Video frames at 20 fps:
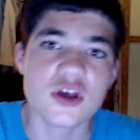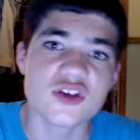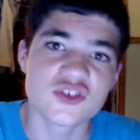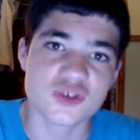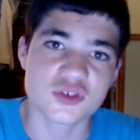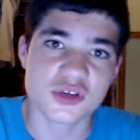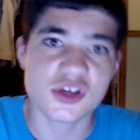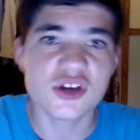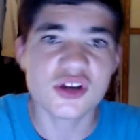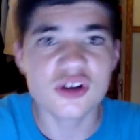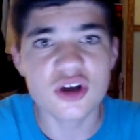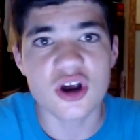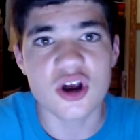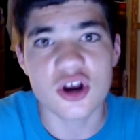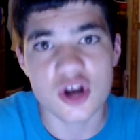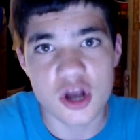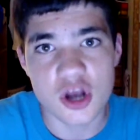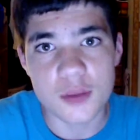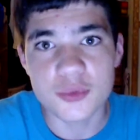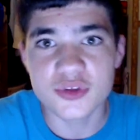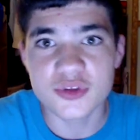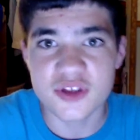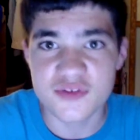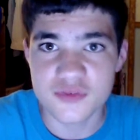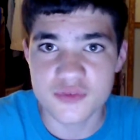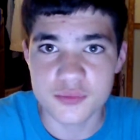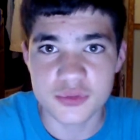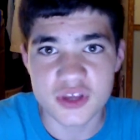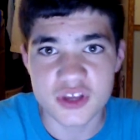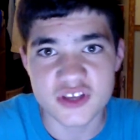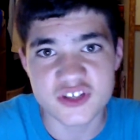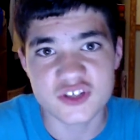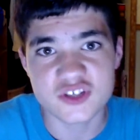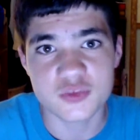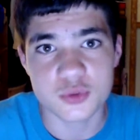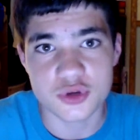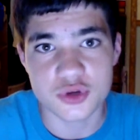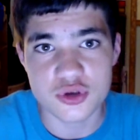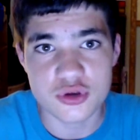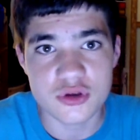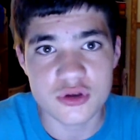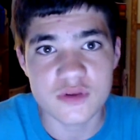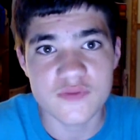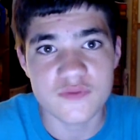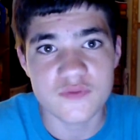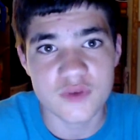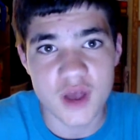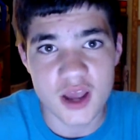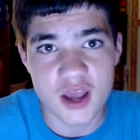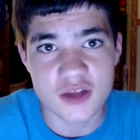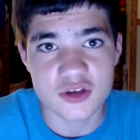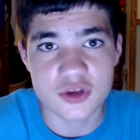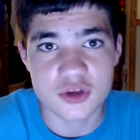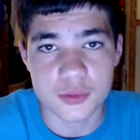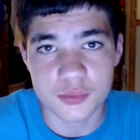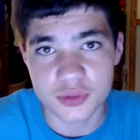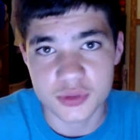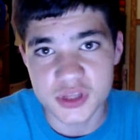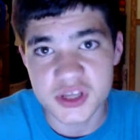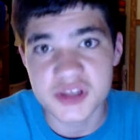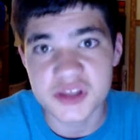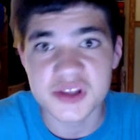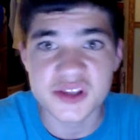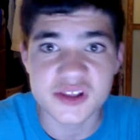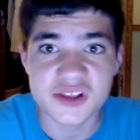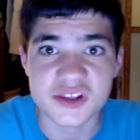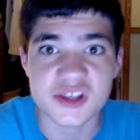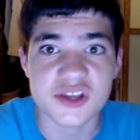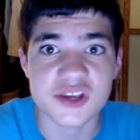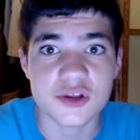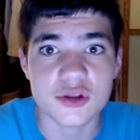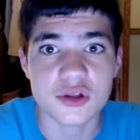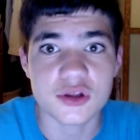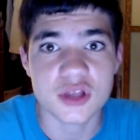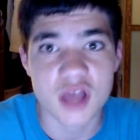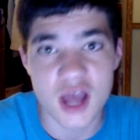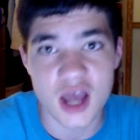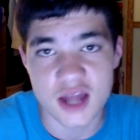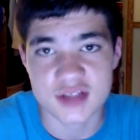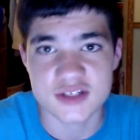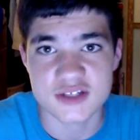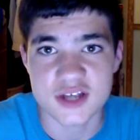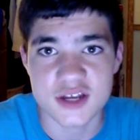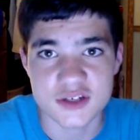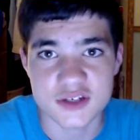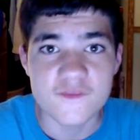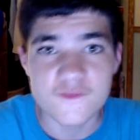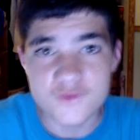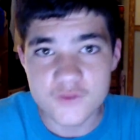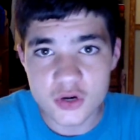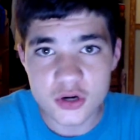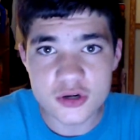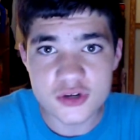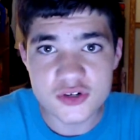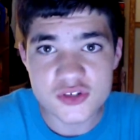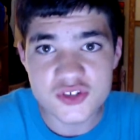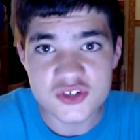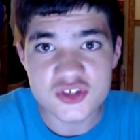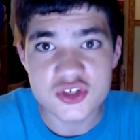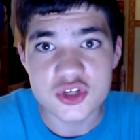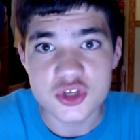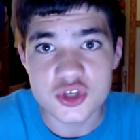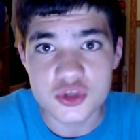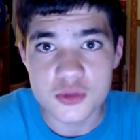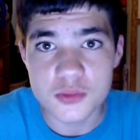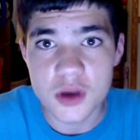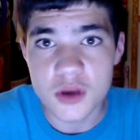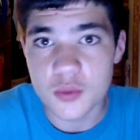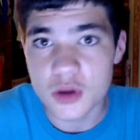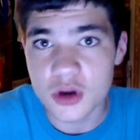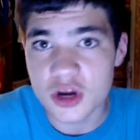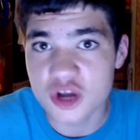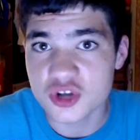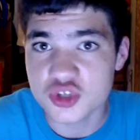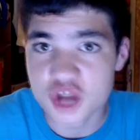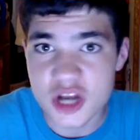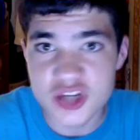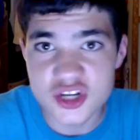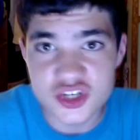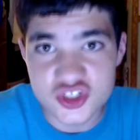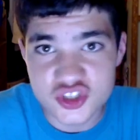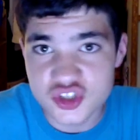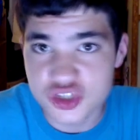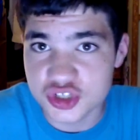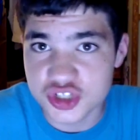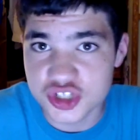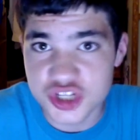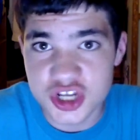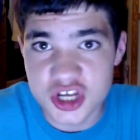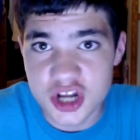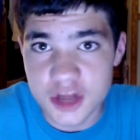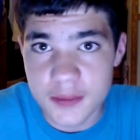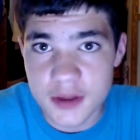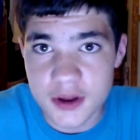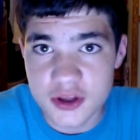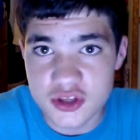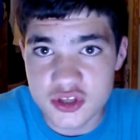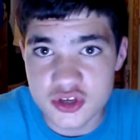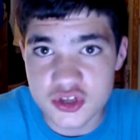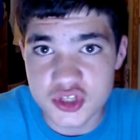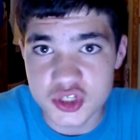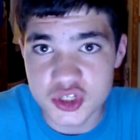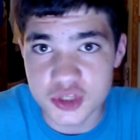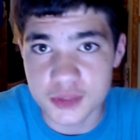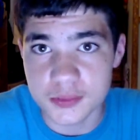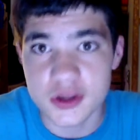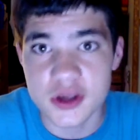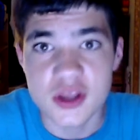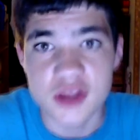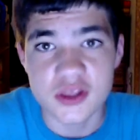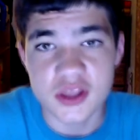So here are a couple different places where you can find completely legal content. First, you might want to try just searching it up on YouTube.